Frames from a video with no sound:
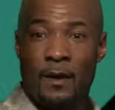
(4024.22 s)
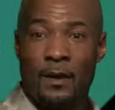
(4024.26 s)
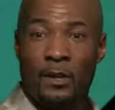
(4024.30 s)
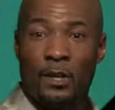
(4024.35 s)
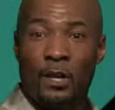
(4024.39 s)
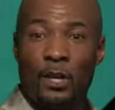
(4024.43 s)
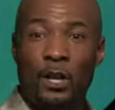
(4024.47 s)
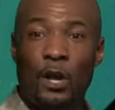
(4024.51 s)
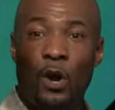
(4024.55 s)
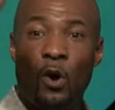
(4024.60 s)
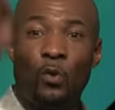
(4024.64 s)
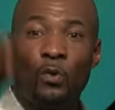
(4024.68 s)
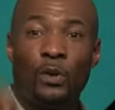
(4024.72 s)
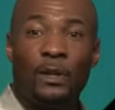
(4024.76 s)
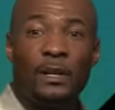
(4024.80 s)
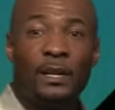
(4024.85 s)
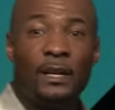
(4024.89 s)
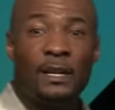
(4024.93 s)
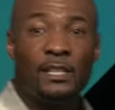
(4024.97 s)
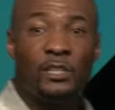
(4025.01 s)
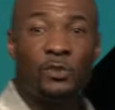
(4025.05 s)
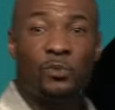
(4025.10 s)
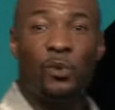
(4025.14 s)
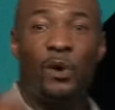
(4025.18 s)

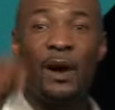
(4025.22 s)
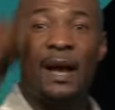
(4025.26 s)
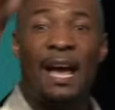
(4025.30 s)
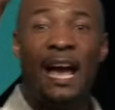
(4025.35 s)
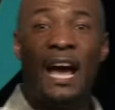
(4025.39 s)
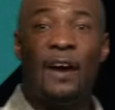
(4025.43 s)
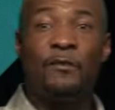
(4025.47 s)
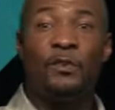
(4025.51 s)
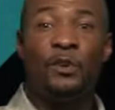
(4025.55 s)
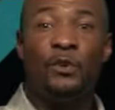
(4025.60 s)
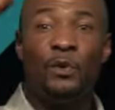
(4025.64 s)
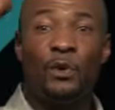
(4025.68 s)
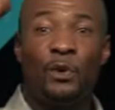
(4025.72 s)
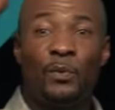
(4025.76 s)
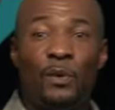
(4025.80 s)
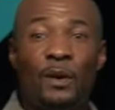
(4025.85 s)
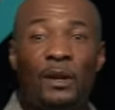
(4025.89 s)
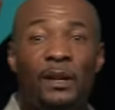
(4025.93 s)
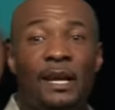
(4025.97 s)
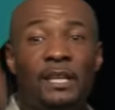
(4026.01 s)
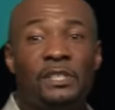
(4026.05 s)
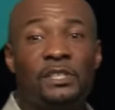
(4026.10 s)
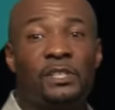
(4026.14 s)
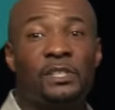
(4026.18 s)
Loneliness will have you in a
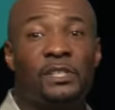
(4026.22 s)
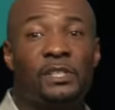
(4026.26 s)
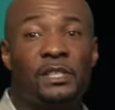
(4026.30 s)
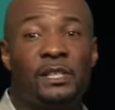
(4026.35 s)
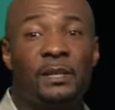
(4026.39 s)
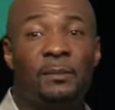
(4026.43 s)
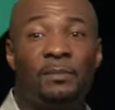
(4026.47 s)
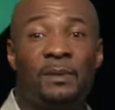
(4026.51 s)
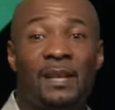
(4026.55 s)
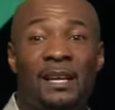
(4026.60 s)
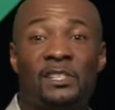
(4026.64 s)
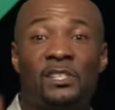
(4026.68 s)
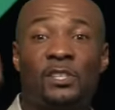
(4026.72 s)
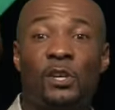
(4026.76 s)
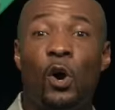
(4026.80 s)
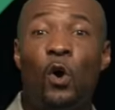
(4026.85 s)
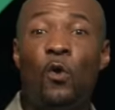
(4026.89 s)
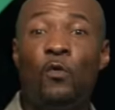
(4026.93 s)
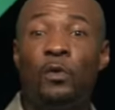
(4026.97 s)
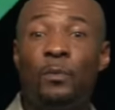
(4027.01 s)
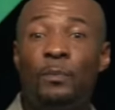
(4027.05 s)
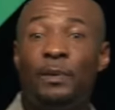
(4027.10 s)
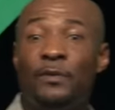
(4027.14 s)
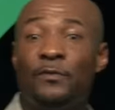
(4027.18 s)
relationship that's
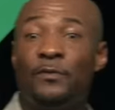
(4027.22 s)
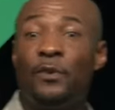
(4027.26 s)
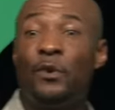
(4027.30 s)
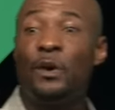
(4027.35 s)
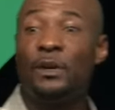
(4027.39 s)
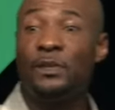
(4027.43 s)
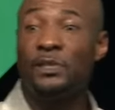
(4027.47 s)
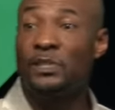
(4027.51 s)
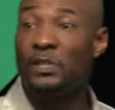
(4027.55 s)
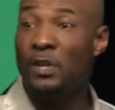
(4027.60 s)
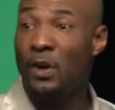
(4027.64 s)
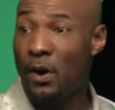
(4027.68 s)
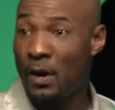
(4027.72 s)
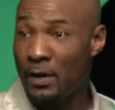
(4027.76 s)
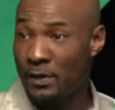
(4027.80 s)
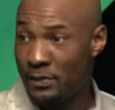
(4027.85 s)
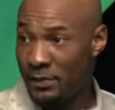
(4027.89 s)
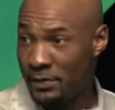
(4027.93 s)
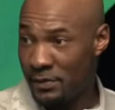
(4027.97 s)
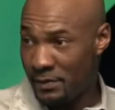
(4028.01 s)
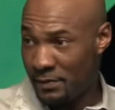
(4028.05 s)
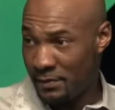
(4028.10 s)
over before it starts.